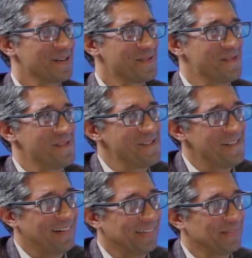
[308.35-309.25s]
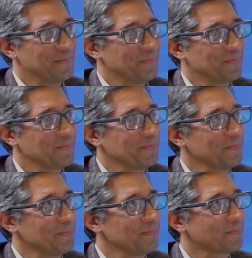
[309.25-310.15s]

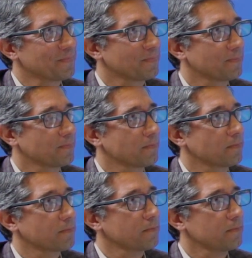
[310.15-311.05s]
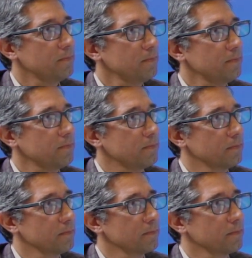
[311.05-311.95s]

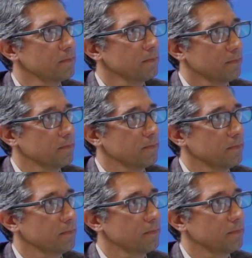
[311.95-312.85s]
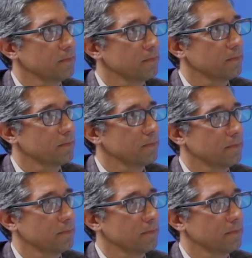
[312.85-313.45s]
No words are spoken by the person on screen.